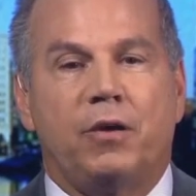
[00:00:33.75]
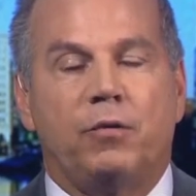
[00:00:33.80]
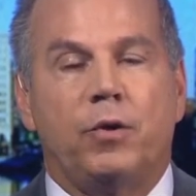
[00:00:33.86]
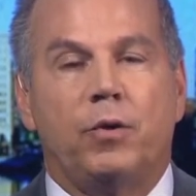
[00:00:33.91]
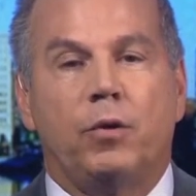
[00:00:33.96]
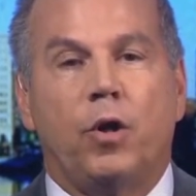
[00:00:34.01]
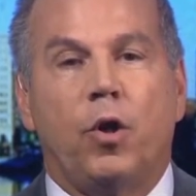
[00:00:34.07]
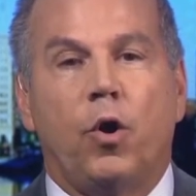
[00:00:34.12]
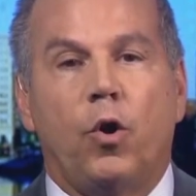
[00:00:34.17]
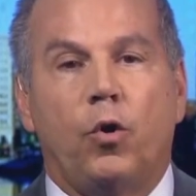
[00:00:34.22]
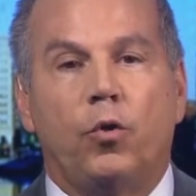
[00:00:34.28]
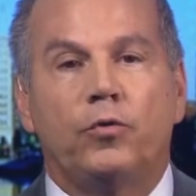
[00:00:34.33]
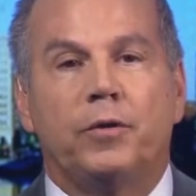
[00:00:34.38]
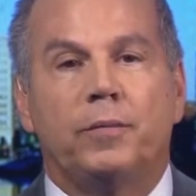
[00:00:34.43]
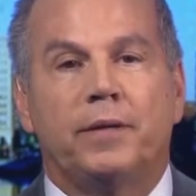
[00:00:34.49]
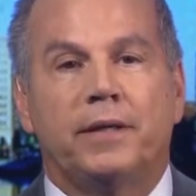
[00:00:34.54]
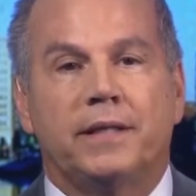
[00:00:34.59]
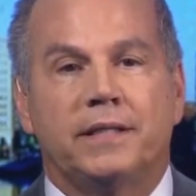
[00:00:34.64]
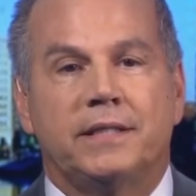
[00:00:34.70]
We will hold
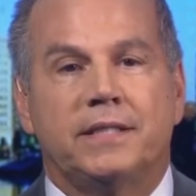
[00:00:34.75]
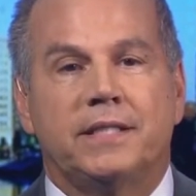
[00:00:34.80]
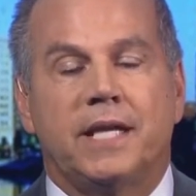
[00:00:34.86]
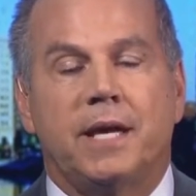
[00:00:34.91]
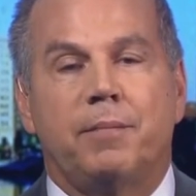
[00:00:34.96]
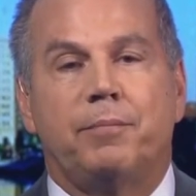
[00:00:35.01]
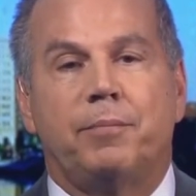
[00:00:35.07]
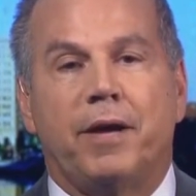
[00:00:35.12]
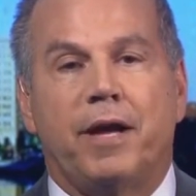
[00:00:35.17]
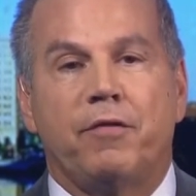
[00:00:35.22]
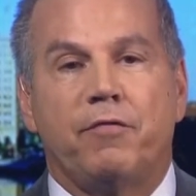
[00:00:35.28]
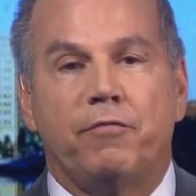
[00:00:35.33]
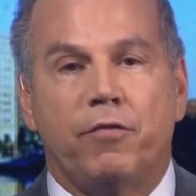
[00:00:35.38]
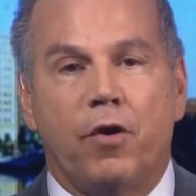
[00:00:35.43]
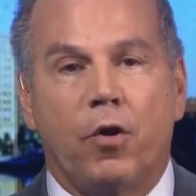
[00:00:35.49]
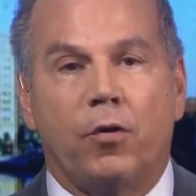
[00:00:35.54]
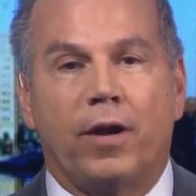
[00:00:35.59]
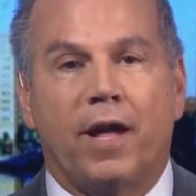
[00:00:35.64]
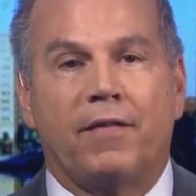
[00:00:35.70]
them in contempt by
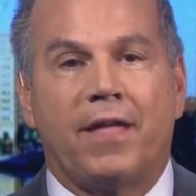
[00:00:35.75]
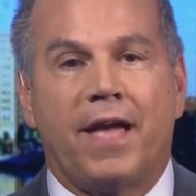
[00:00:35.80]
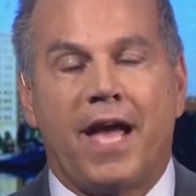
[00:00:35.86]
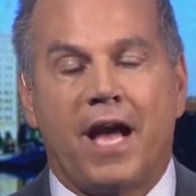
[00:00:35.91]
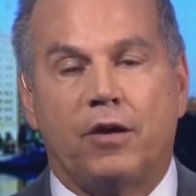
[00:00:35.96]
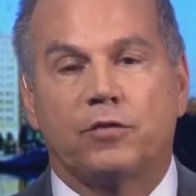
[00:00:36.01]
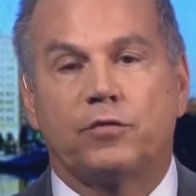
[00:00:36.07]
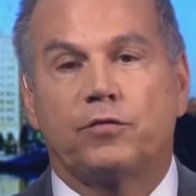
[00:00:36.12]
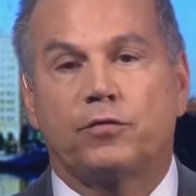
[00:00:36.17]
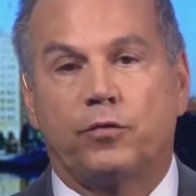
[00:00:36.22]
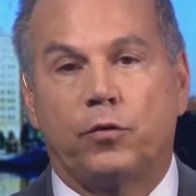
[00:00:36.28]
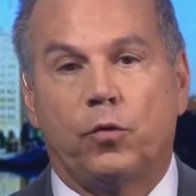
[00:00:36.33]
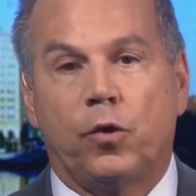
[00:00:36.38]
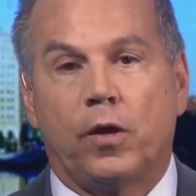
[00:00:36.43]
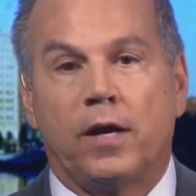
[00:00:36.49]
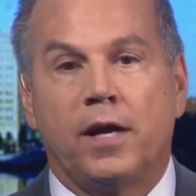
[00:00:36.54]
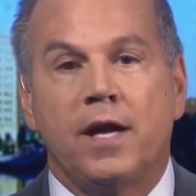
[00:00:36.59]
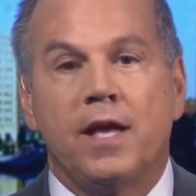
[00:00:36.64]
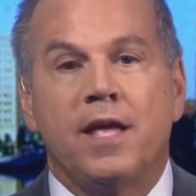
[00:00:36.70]
vote on the House
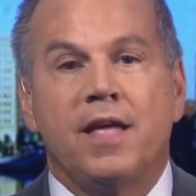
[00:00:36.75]
floor.